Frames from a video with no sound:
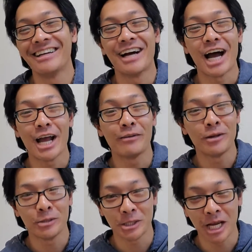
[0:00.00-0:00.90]
I have
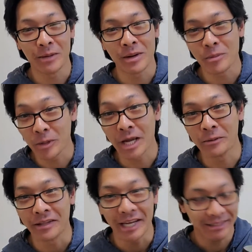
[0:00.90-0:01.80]
no shame. I'm okay
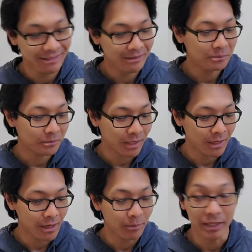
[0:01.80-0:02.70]
with that.
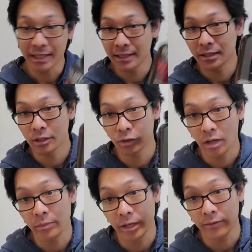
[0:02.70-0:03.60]
But this is the
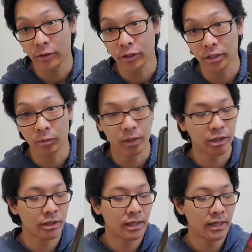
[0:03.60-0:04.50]
strawberry version,
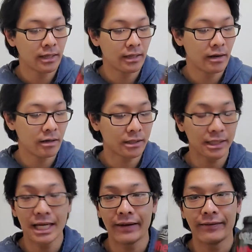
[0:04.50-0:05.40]
which
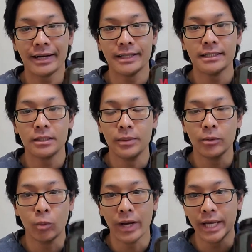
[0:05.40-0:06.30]
honestly, I find this to be
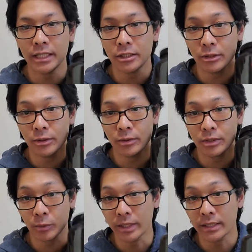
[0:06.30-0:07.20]
way too
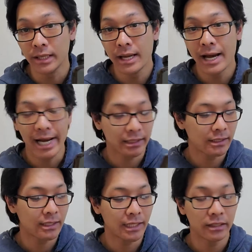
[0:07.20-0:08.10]
sweet. I
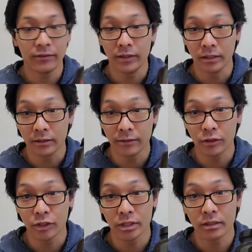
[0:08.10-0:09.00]
actually like the vanilla
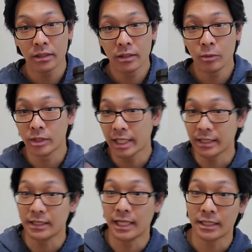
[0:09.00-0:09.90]
version, which
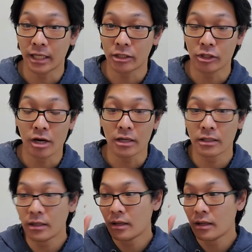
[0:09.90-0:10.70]
actually tastes like chalk.